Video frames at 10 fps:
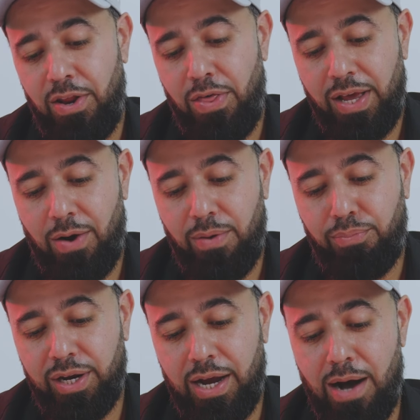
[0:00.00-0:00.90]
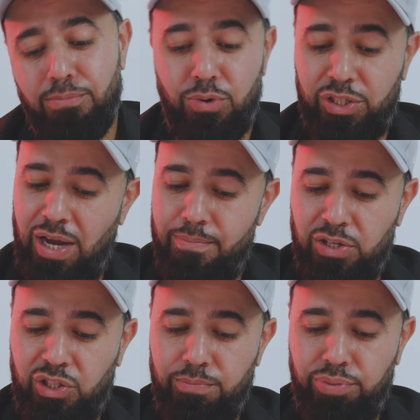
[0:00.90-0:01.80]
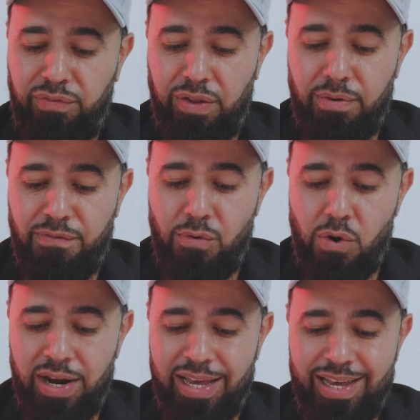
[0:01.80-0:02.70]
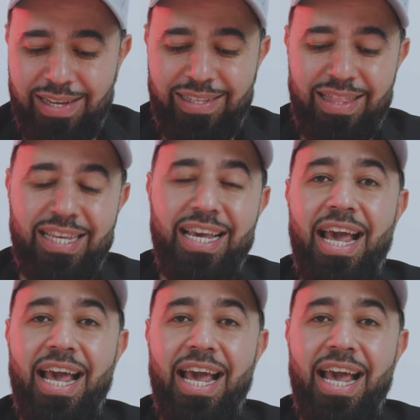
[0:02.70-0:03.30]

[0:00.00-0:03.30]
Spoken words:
another thing I want to bring up, which I mentioned briefly before, is the